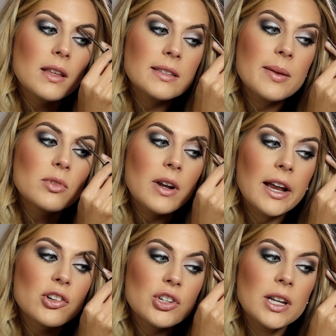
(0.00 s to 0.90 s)
same
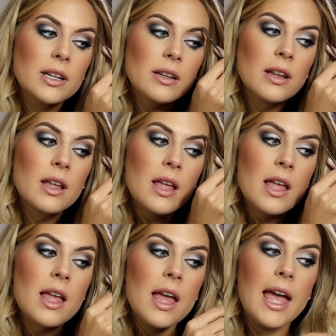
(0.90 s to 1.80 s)
direction
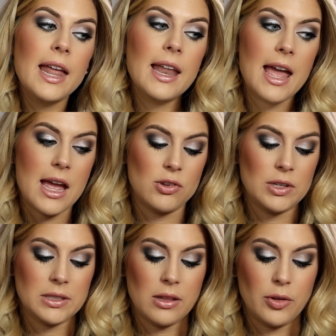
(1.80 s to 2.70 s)
and add
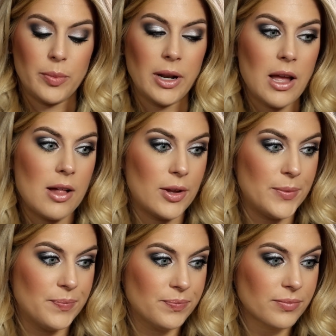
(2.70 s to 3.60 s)
just a little bit of color.
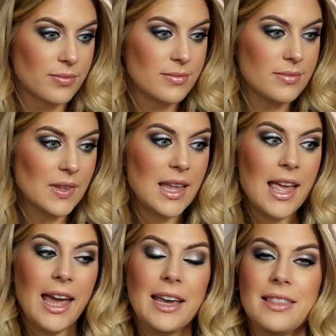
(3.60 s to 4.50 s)

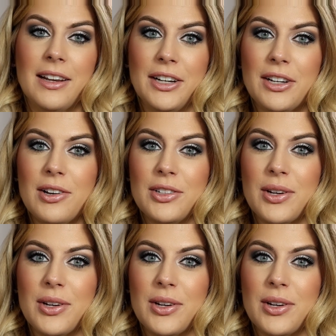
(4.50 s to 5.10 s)
And there you go, you